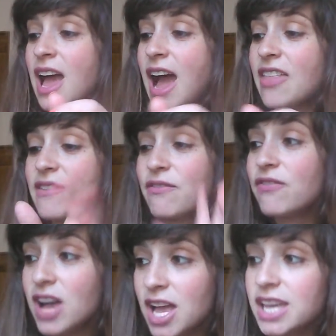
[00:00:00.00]
And then
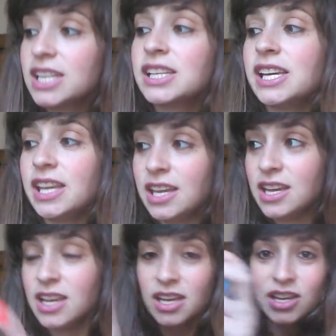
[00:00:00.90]

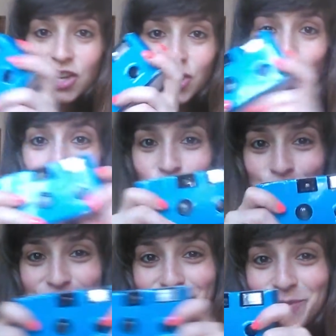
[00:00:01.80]
finally, good
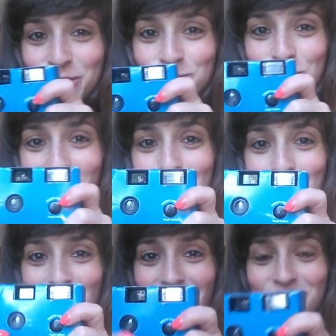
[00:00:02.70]
old disposable
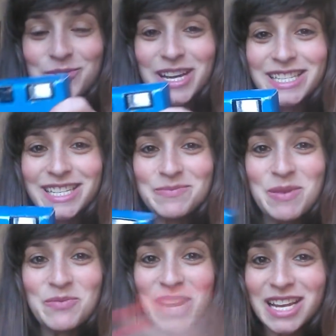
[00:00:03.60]
camera, which has
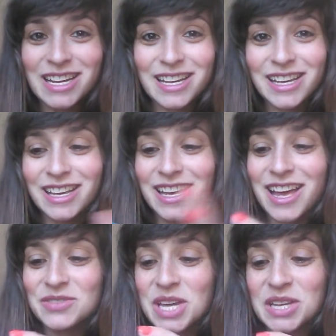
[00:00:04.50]
been brilliant here.
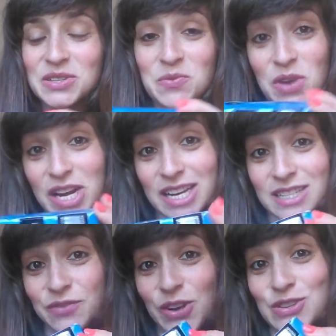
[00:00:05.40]
I've taken some really
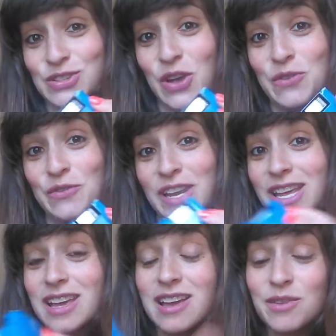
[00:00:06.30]
nice photos,
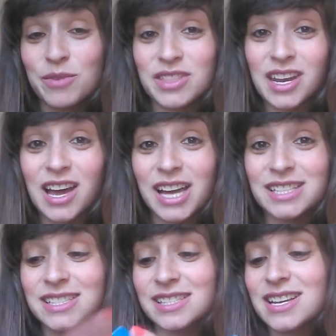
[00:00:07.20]
hopefully, with the light.
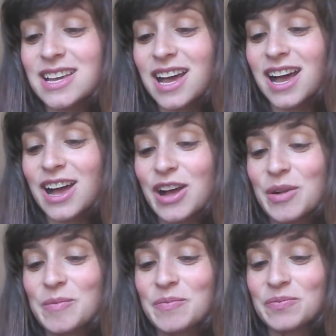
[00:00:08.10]

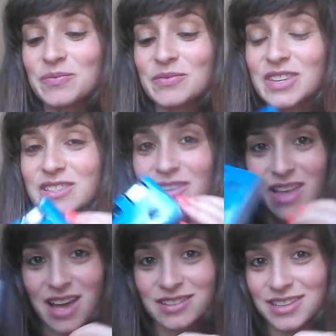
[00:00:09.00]
So
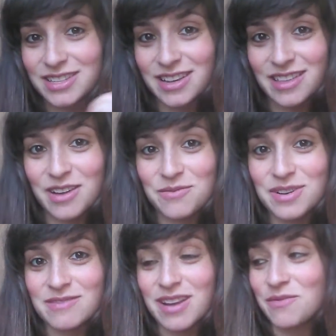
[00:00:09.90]
that I take that
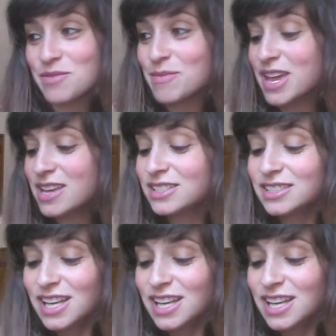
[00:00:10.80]
one around with me.